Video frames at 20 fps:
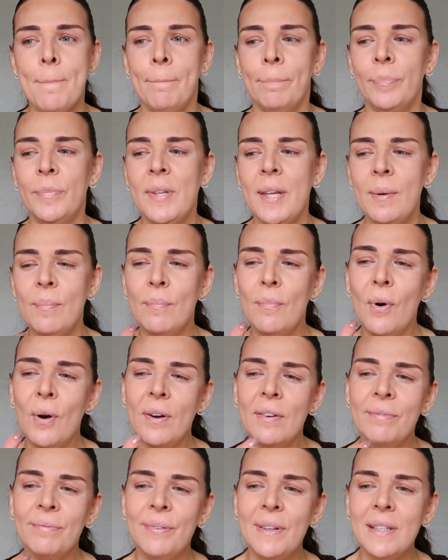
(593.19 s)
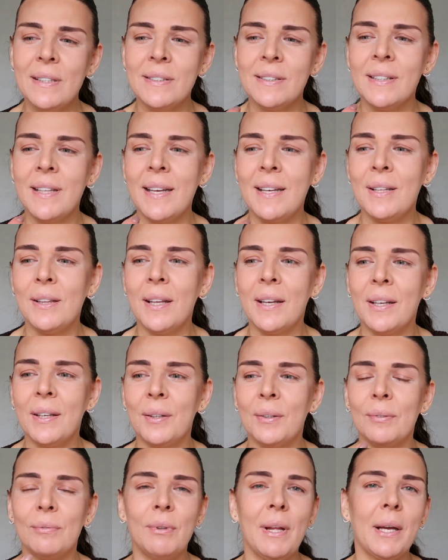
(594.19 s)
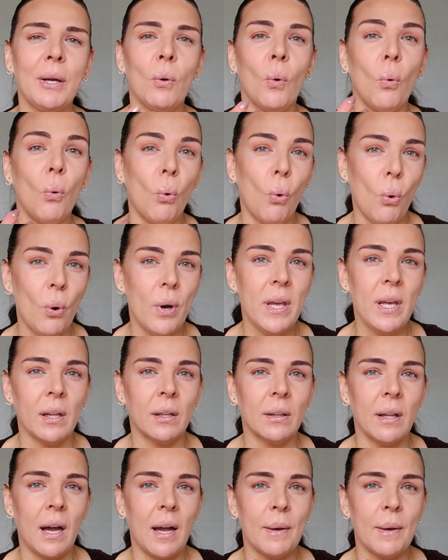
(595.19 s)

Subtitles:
They more feels like oil,